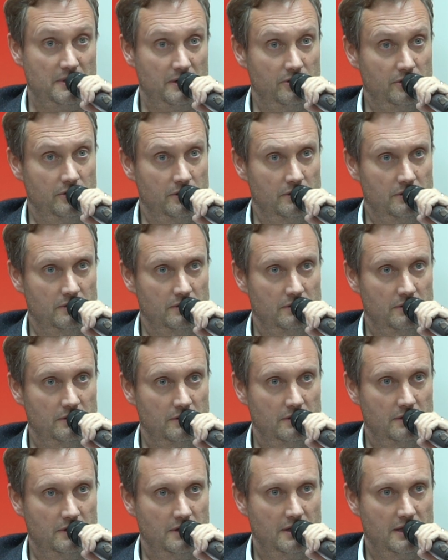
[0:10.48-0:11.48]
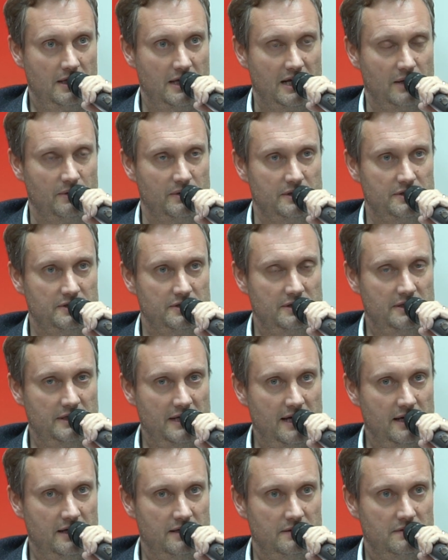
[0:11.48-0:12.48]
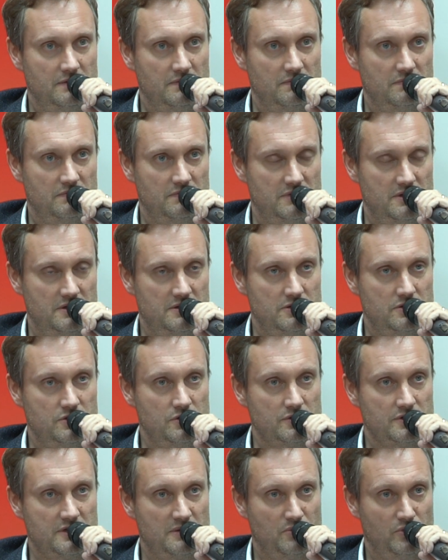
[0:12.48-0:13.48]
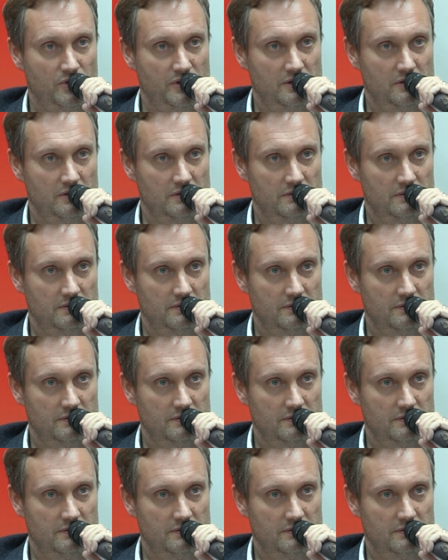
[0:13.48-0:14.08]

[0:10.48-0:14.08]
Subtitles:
Mario? And I went, yeah, this is José Mourinho.